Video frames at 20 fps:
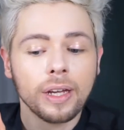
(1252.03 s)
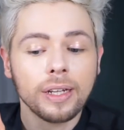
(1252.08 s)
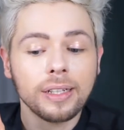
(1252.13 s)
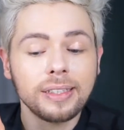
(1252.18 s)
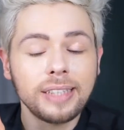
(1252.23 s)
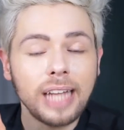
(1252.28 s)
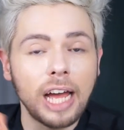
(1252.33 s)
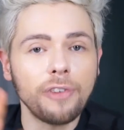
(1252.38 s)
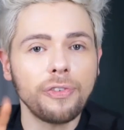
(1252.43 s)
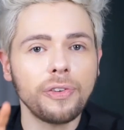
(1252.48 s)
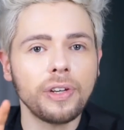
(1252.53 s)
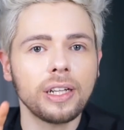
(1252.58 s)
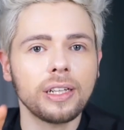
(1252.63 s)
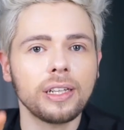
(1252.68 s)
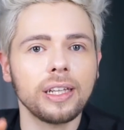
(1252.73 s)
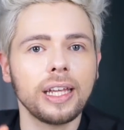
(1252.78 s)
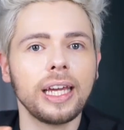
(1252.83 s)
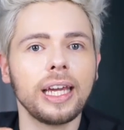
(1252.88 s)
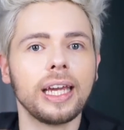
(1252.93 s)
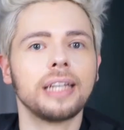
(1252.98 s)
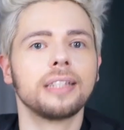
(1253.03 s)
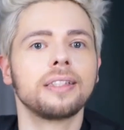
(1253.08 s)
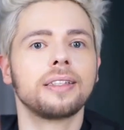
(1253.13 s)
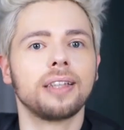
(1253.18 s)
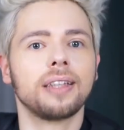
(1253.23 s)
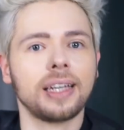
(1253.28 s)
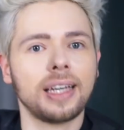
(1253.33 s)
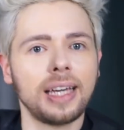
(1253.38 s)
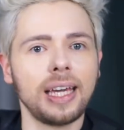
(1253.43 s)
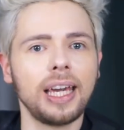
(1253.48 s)
definitely is
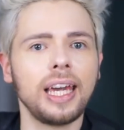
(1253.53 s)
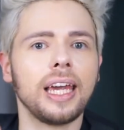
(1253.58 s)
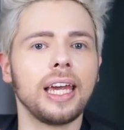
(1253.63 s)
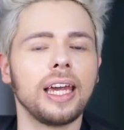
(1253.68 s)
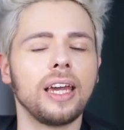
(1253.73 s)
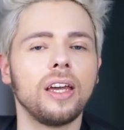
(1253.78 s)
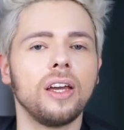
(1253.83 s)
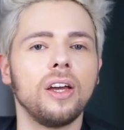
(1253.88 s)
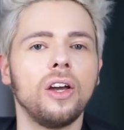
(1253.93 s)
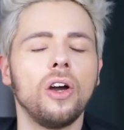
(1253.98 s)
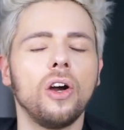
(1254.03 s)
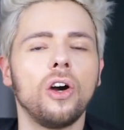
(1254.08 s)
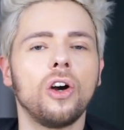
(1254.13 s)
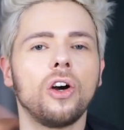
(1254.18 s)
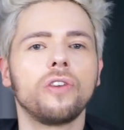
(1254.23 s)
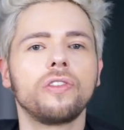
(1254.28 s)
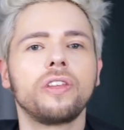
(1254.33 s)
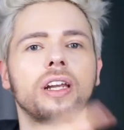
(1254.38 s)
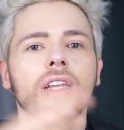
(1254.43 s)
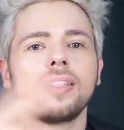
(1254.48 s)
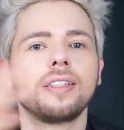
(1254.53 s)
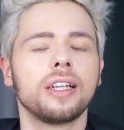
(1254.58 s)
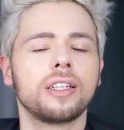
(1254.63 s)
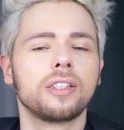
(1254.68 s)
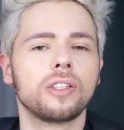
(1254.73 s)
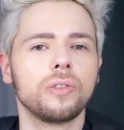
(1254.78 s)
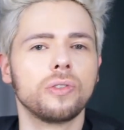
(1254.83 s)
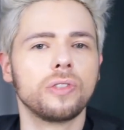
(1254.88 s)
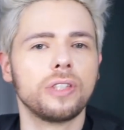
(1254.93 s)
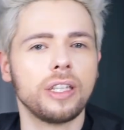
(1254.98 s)
the key of the Les
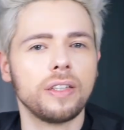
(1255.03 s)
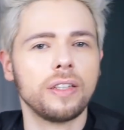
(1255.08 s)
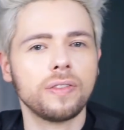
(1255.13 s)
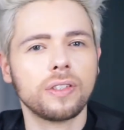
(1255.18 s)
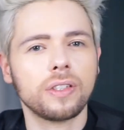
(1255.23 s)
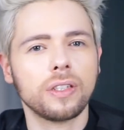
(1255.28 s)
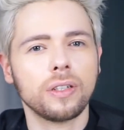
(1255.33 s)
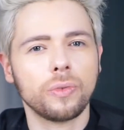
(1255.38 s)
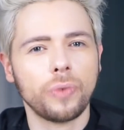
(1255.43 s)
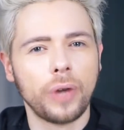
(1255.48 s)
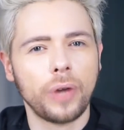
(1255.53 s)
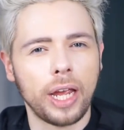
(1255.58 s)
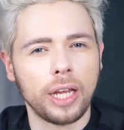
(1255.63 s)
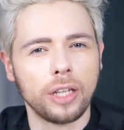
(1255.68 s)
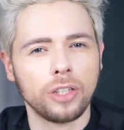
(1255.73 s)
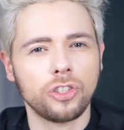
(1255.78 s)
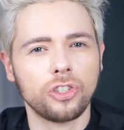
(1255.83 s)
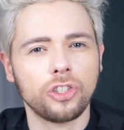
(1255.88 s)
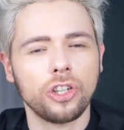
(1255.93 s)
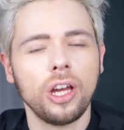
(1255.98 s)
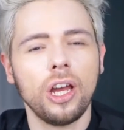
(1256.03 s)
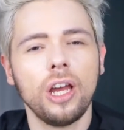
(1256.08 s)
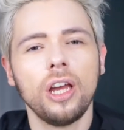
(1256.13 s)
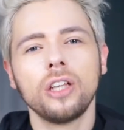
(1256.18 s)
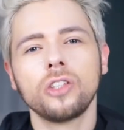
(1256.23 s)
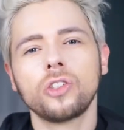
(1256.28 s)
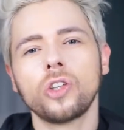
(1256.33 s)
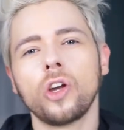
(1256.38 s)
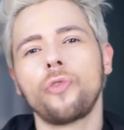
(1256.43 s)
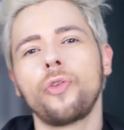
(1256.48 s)
Exclusives range.
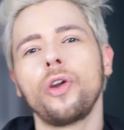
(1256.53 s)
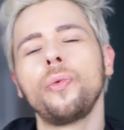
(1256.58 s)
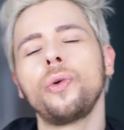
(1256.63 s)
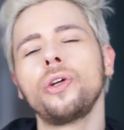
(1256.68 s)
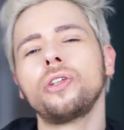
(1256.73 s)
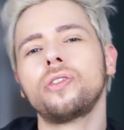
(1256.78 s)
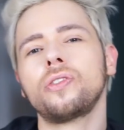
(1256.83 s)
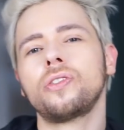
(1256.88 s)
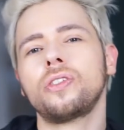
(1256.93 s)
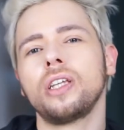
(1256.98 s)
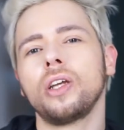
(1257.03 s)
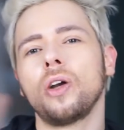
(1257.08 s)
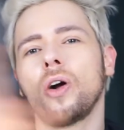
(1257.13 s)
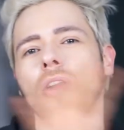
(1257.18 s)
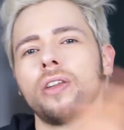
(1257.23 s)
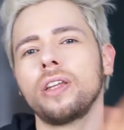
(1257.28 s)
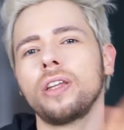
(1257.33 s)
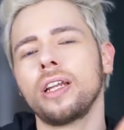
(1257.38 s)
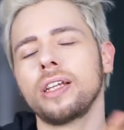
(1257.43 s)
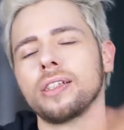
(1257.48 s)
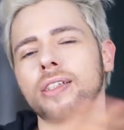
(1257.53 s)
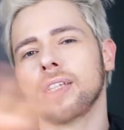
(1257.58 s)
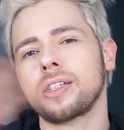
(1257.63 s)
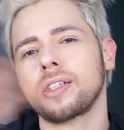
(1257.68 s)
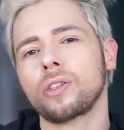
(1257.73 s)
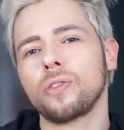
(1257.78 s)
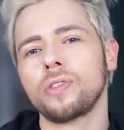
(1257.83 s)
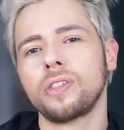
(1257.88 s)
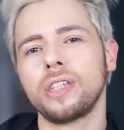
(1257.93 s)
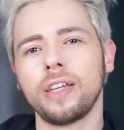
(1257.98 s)
So if we were to see all the Les
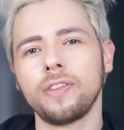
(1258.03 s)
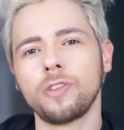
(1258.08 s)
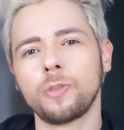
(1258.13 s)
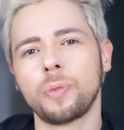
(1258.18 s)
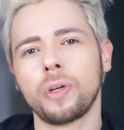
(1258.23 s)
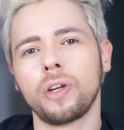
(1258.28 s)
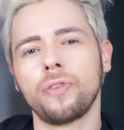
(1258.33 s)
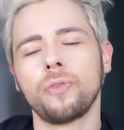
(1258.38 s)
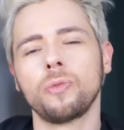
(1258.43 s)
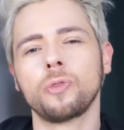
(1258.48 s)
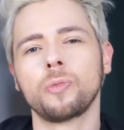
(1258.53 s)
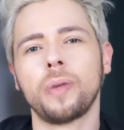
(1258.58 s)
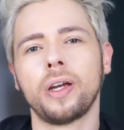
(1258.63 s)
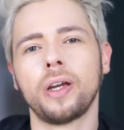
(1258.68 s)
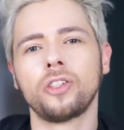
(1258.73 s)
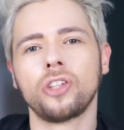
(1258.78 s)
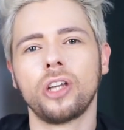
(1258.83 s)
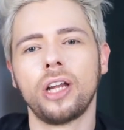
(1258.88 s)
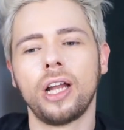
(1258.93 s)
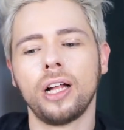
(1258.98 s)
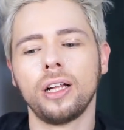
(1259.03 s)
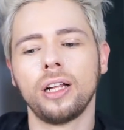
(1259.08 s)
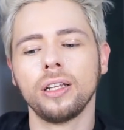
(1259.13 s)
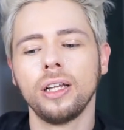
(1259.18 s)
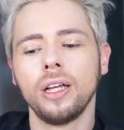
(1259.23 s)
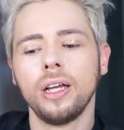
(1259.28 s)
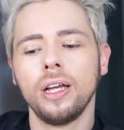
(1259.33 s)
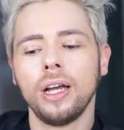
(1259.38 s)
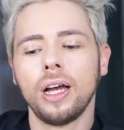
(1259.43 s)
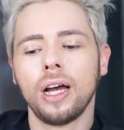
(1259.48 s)
Exclusives perfumes by Chanel,
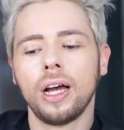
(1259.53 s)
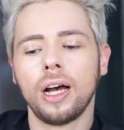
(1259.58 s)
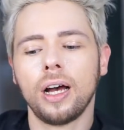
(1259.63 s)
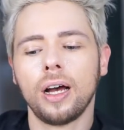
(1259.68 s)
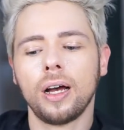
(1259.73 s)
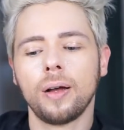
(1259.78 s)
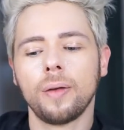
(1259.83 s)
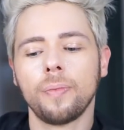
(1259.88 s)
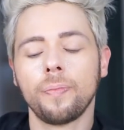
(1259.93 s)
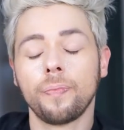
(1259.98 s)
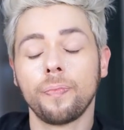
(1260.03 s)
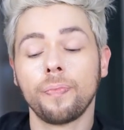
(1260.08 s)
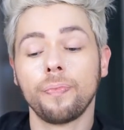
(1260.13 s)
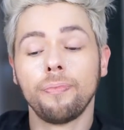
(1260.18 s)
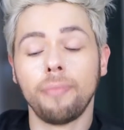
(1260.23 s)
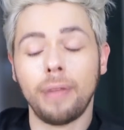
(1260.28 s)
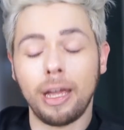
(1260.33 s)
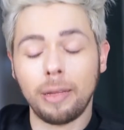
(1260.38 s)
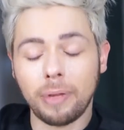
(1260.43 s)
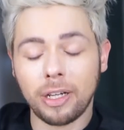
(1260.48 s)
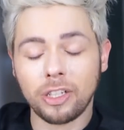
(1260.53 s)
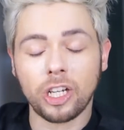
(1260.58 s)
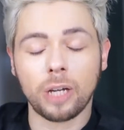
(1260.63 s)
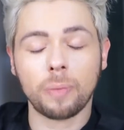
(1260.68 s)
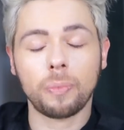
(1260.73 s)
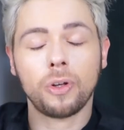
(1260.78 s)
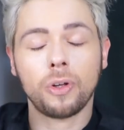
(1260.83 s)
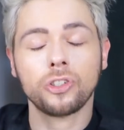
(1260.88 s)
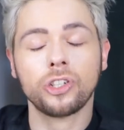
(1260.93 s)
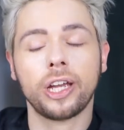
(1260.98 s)
uh, made by Jacques
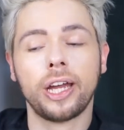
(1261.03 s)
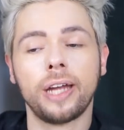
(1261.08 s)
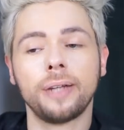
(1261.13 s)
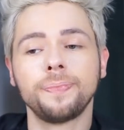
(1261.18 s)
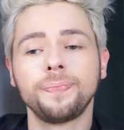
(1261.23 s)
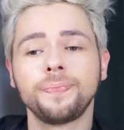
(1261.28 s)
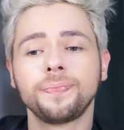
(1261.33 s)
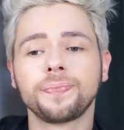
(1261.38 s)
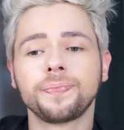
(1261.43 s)
Polge again,